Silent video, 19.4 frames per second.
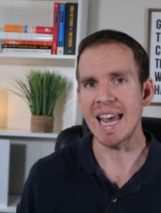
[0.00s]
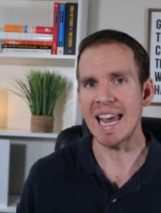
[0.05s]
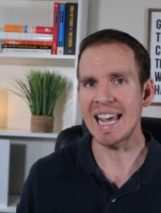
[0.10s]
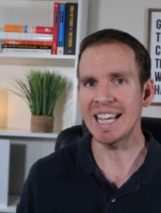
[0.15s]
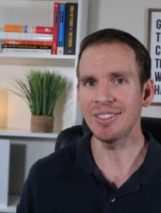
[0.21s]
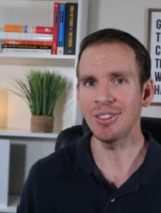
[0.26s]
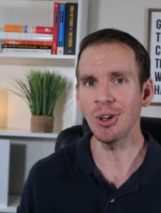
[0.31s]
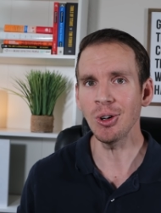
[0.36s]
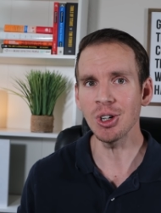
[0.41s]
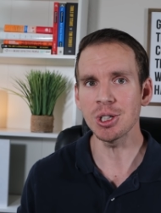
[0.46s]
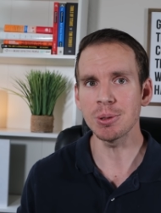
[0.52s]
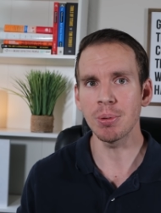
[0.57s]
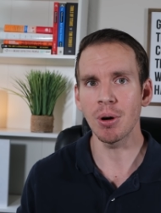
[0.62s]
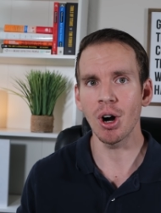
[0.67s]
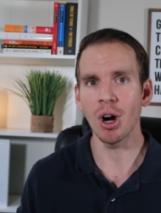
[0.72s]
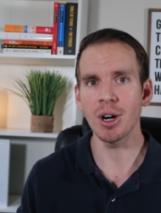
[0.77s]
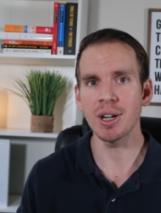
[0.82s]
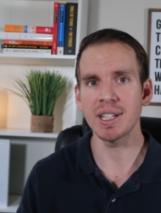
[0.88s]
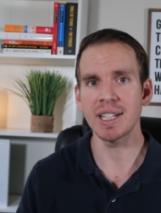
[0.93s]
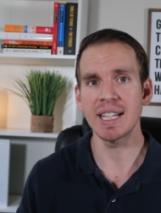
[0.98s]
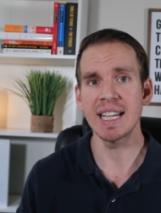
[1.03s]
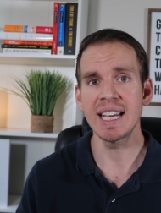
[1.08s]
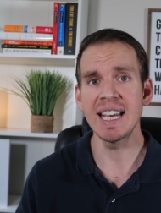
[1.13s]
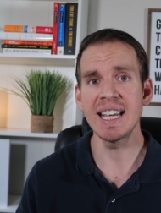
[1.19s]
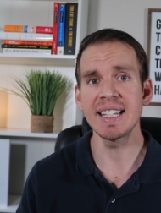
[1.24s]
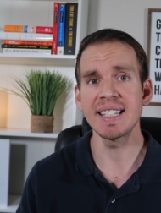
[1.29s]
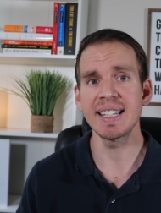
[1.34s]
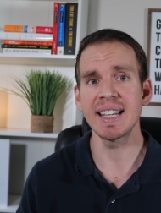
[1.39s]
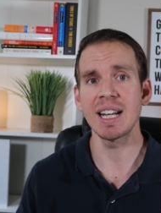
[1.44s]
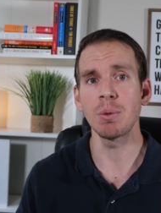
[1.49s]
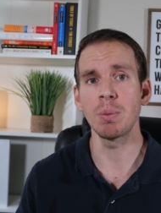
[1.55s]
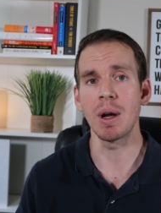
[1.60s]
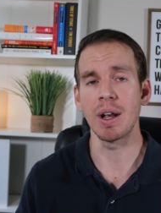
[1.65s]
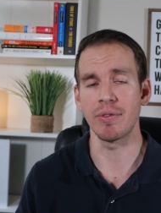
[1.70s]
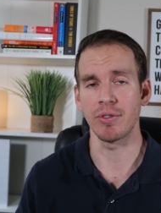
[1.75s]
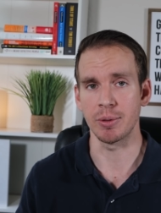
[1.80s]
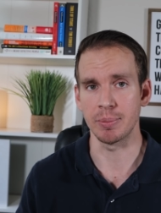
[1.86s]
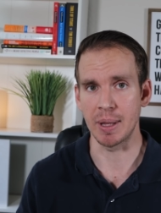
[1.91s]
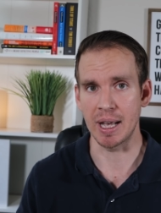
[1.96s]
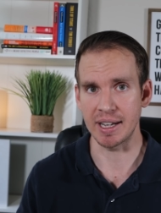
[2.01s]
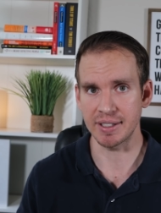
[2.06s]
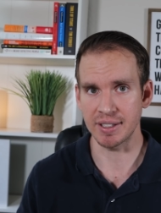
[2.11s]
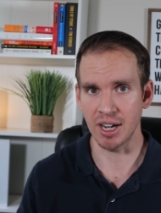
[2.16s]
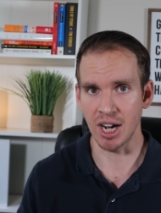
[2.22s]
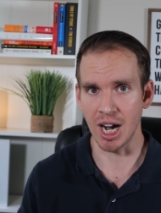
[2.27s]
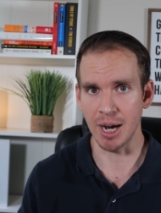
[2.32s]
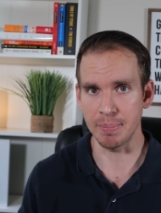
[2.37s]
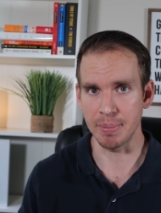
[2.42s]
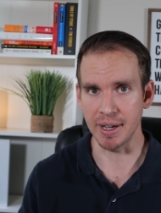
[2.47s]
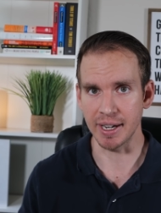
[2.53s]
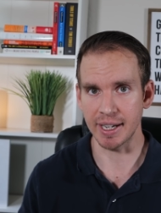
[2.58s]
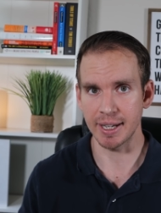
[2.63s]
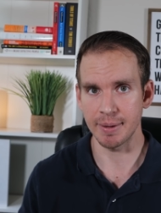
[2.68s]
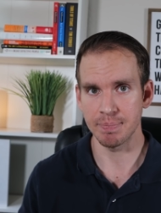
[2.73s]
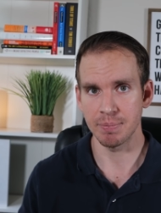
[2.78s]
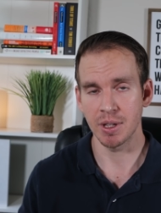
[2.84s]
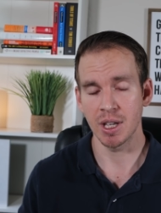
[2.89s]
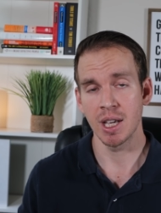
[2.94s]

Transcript: in large part, he stayed away from that topic.